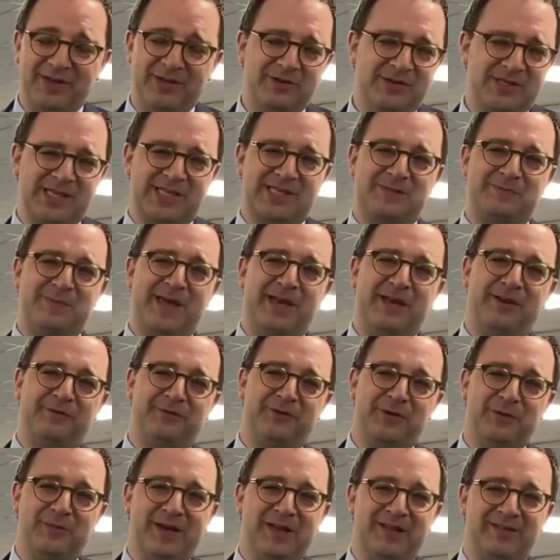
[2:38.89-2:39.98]
You just spend a
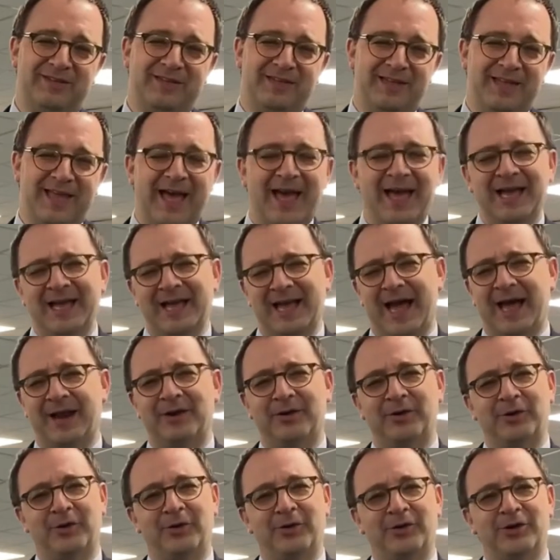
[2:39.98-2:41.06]
few minutes in there and
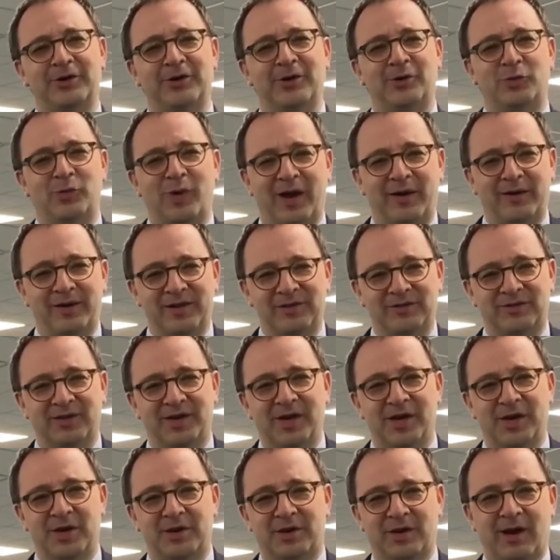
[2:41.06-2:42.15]
all your worries
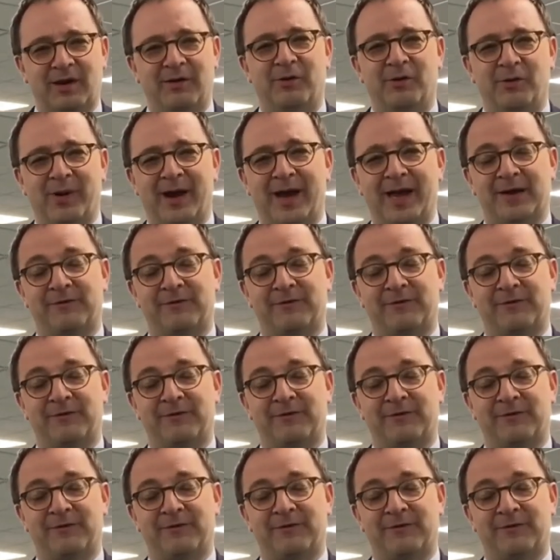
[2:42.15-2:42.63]
go away.